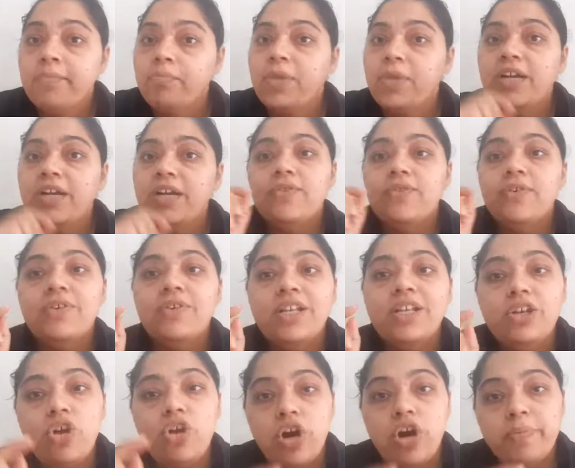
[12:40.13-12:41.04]
but we
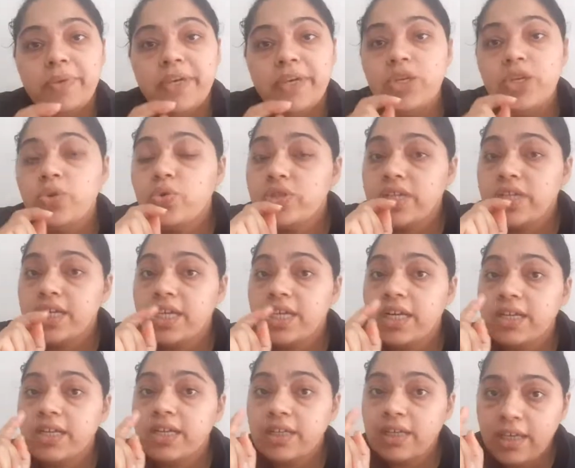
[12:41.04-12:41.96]
will not be using
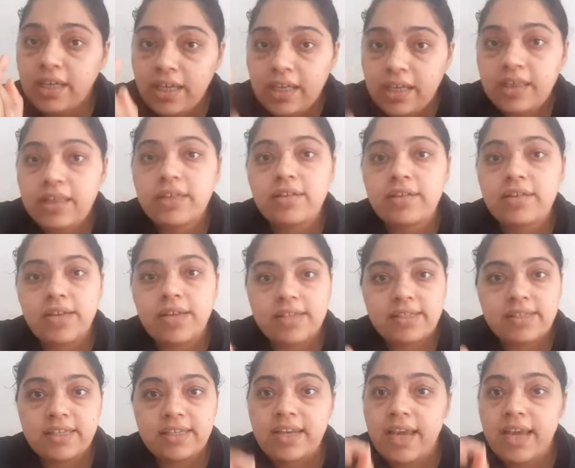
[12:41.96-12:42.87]
it in the
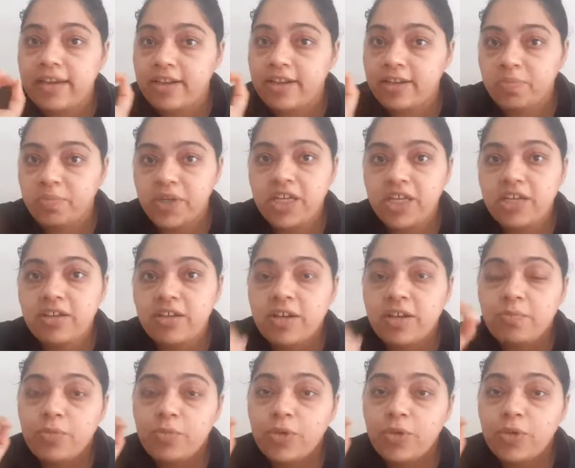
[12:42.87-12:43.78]
resin, I repeat,
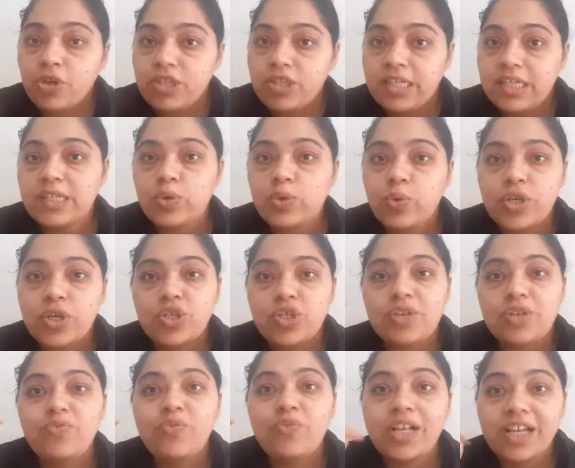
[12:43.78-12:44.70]
because this
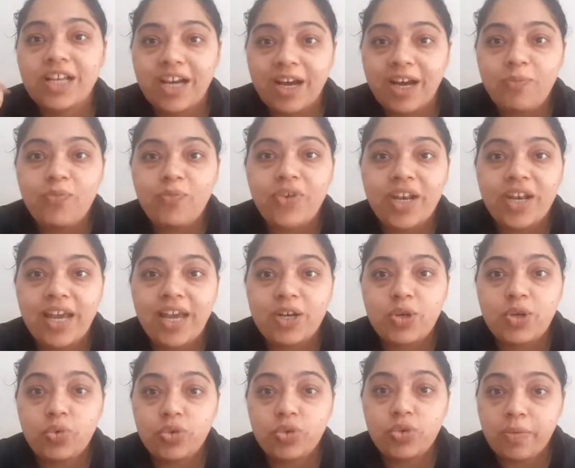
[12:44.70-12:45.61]
question will come when I
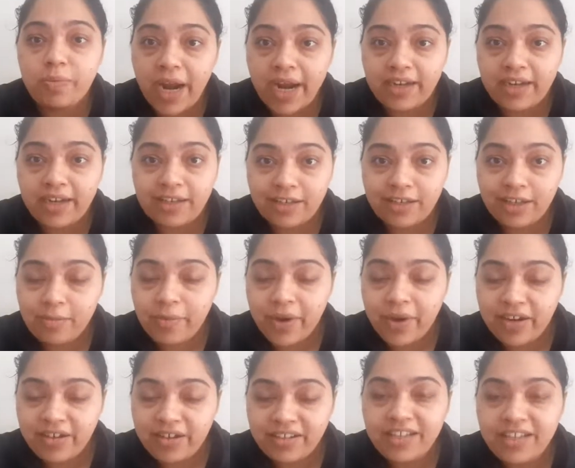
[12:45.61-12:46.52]
do the practical
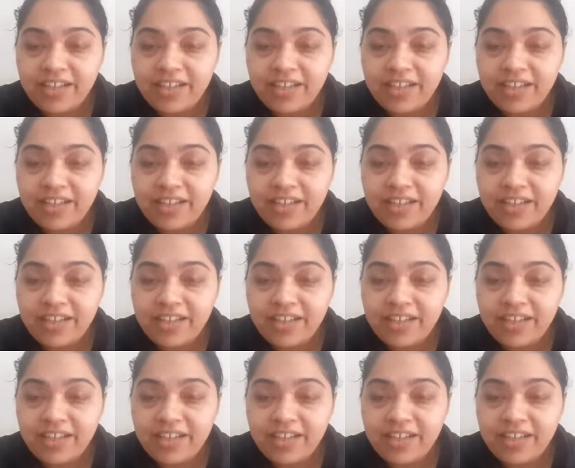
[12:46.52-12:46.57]
part.